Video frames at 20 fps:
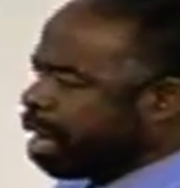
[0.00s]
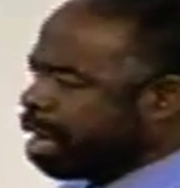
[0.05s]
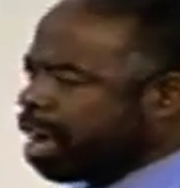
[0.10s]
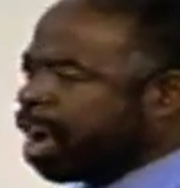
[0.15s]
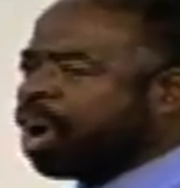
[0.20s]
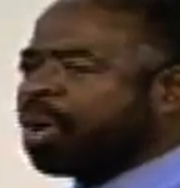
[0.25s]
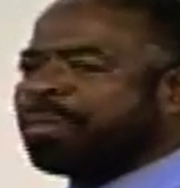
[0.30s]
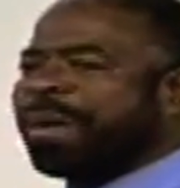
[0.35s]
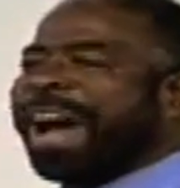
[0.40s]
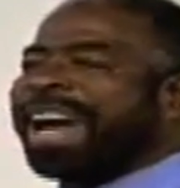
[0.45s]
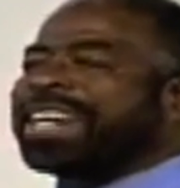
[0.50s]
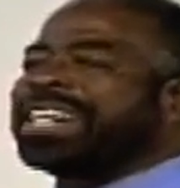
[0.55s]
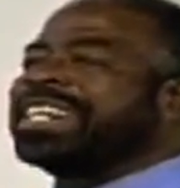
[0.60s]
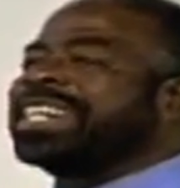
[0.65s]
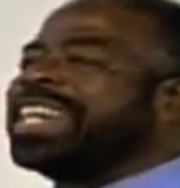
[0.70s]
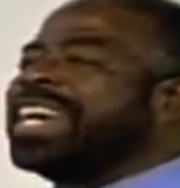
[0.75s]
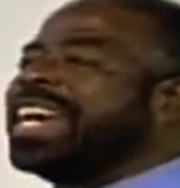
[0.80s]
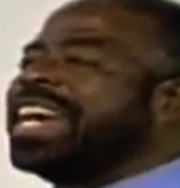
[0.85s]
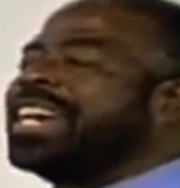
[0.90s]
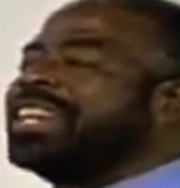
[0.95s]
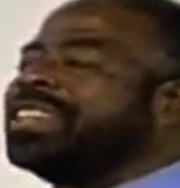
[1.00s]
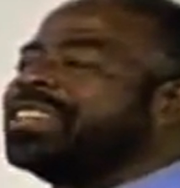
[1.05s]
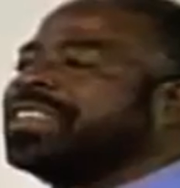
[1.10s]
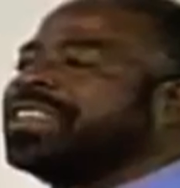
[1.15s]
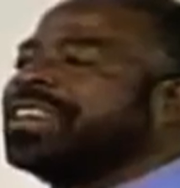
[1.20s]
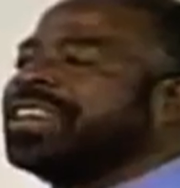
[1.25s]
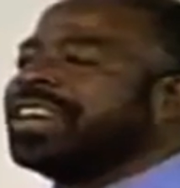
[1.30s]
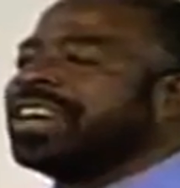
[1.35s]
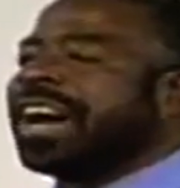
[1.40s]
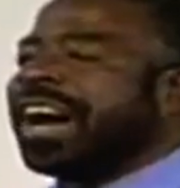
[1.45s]
Go back again.
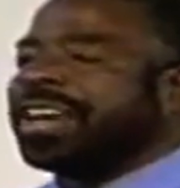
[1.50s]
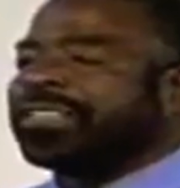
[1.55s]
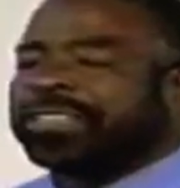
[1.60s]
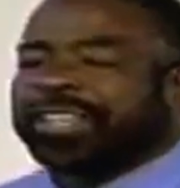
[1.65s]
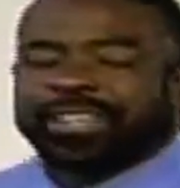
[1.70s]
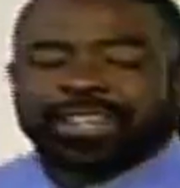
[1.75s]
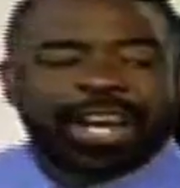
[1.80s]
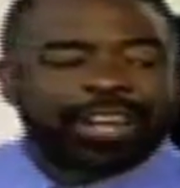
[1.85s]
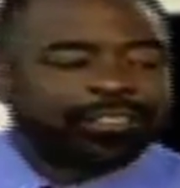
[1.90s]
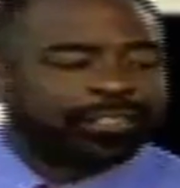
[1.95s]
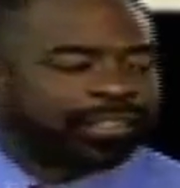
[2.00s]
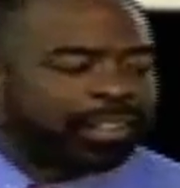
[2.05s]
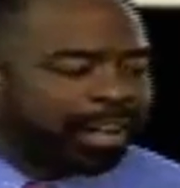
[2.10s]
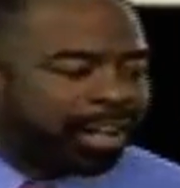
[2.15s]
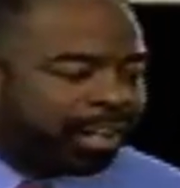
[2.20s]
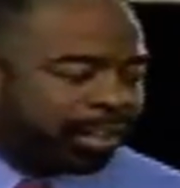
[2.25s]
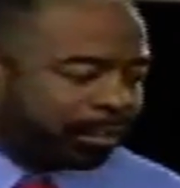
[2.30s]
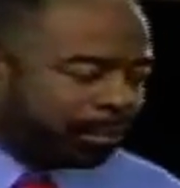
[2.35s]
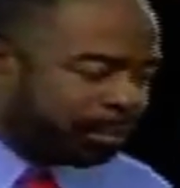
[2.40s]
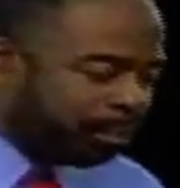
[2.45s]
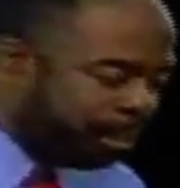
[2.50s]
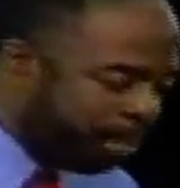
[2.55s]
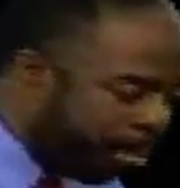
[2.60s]
I said, yes, sir.